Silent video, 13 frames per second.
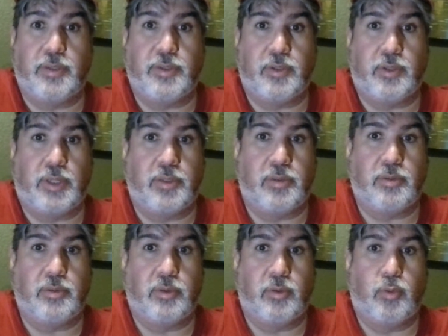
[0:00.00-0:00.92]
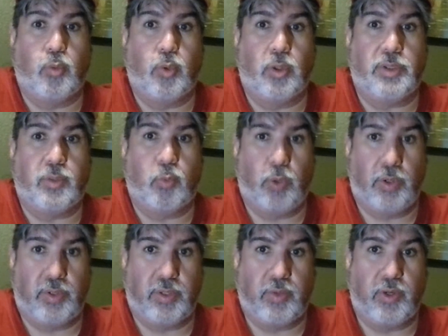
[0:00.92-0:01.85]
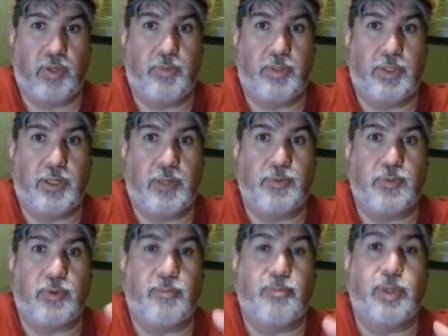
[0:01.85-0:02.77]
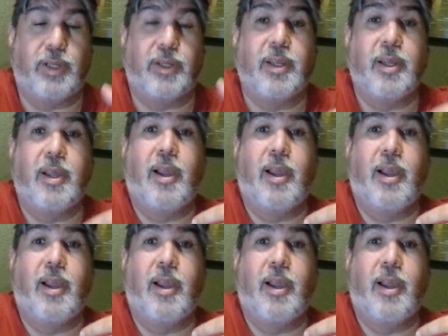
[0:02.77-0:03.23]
so I don't know where the creamy comes from, but